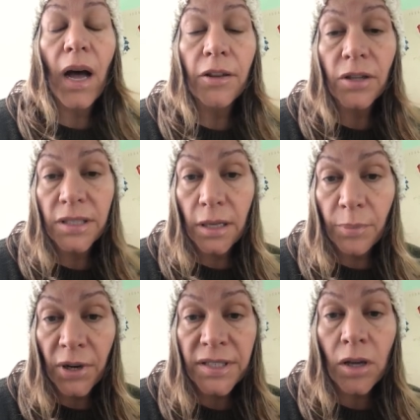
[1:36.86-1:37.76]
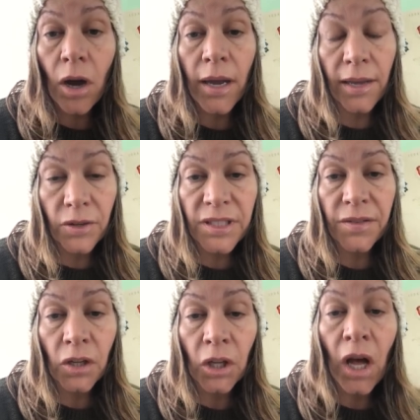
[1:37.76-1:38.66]
I looked at
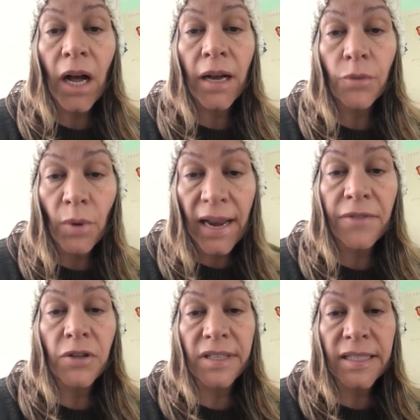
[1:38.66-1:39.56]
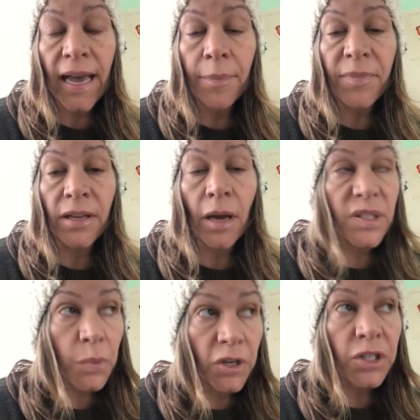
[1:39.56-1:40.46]
the clock right after this happened. I
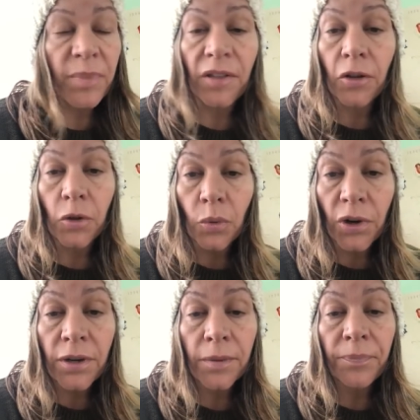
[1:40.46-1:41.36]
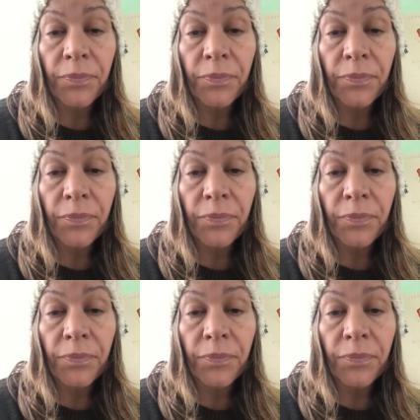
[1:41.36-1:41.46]
was worshiping the Lord.